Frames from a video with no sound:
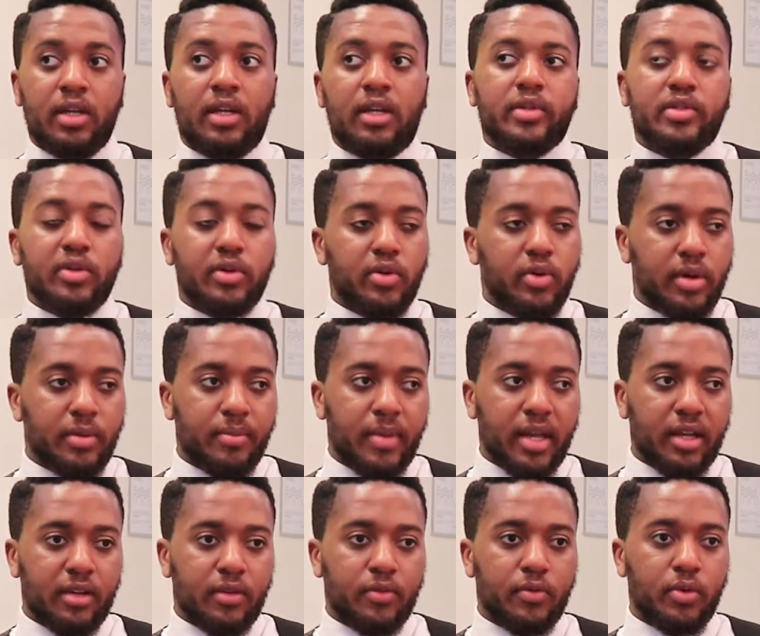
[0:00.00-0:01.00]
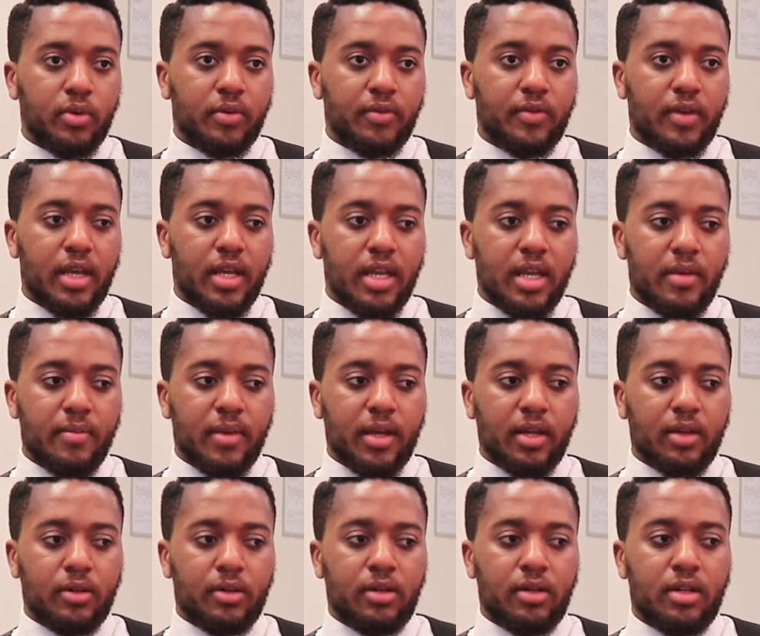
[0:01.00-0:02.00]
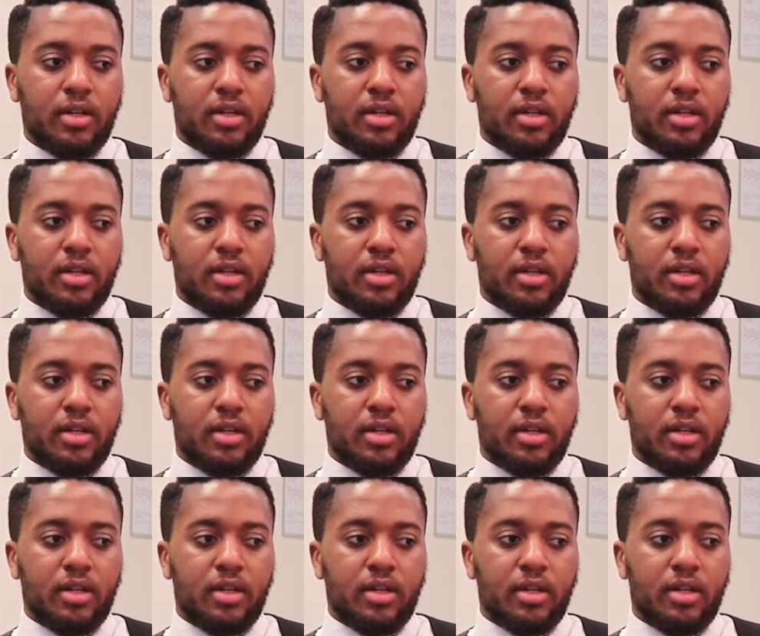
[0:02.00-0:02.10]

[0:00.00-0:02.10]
We started going back and forth via email.